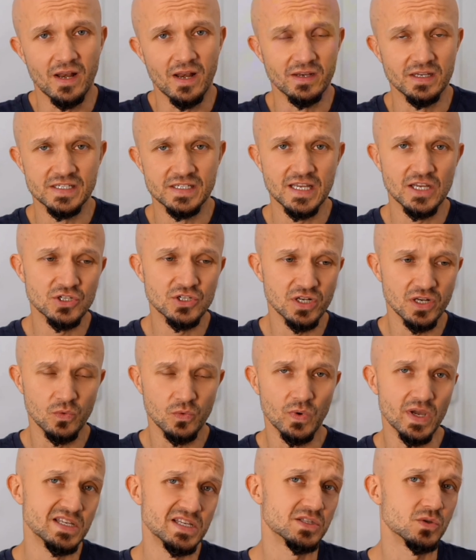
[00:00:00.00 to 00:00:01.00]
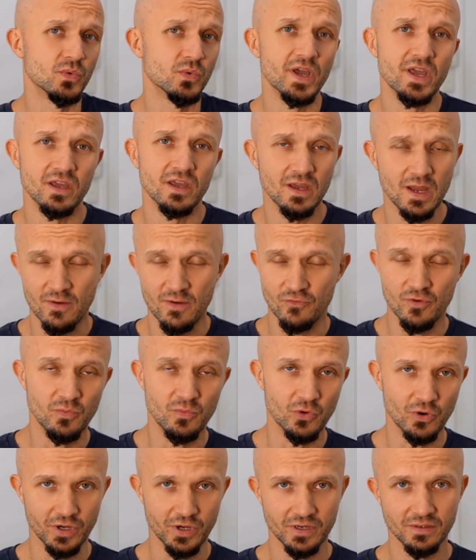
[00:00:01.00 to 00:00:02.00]
and essentially waste away every
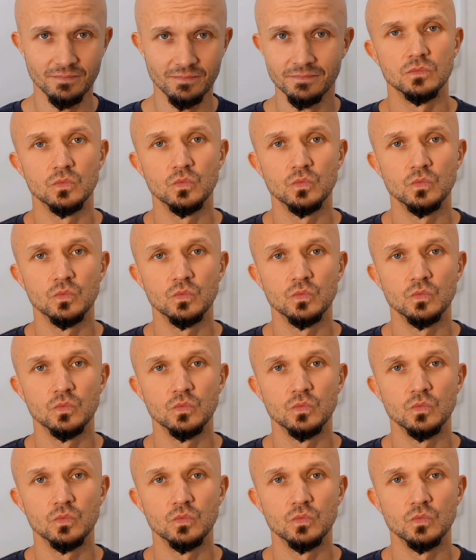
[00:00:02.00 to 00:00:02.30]
morning.